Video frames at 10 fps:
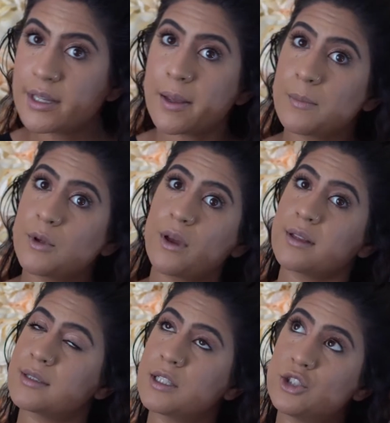see, you
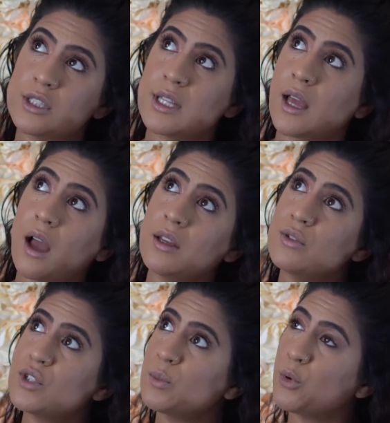guys, let's just see. I
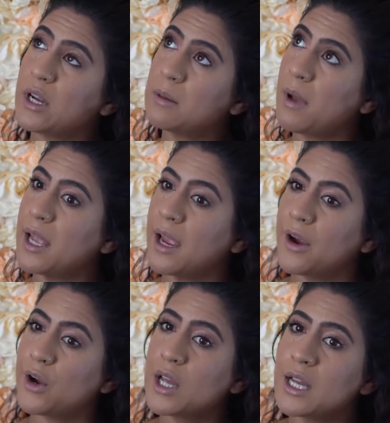used to braid my
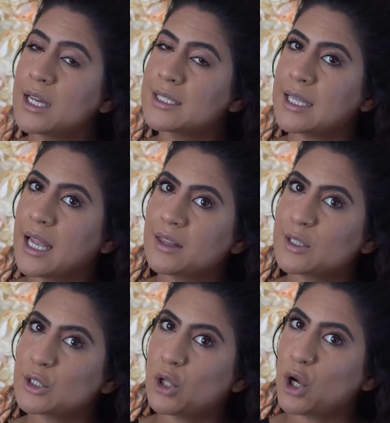hair to get this
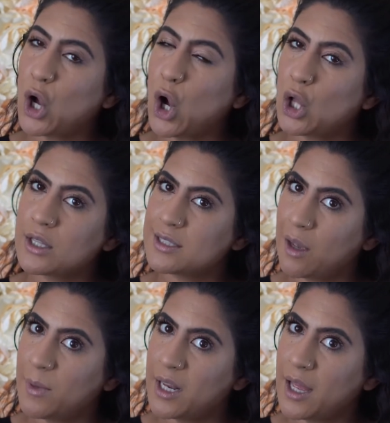look all the
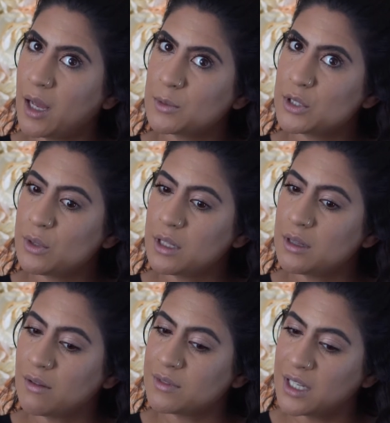time, and I absolutely
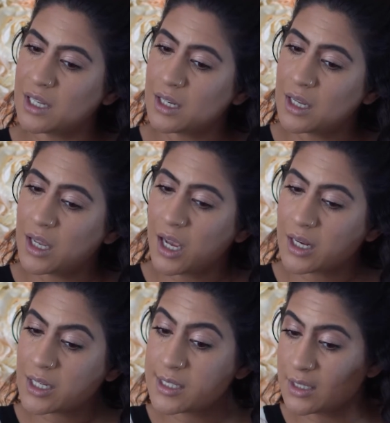loved it. And
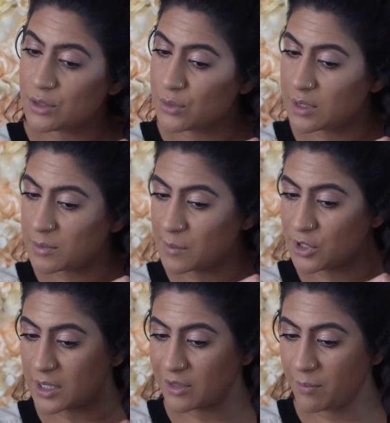I still do sometimes,
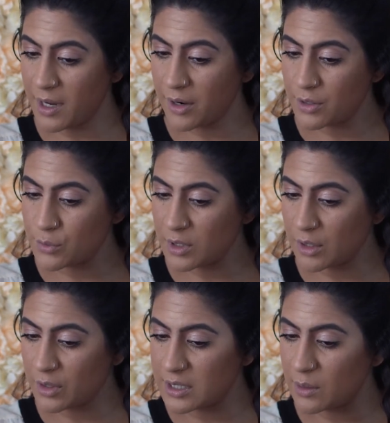you guys. If my hair is really
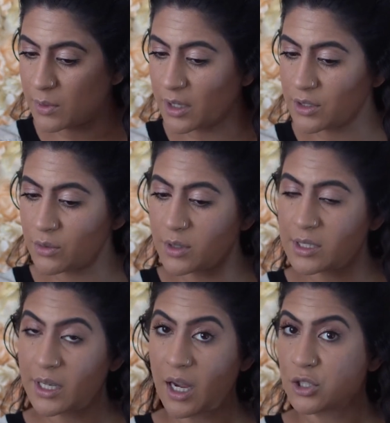greasy, what I do is
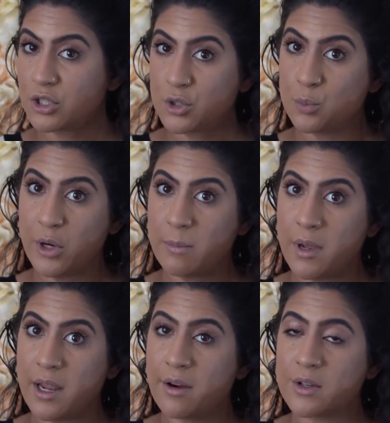I actually just braid my
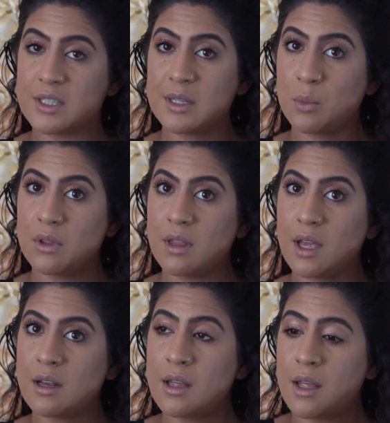hair, sleep with it,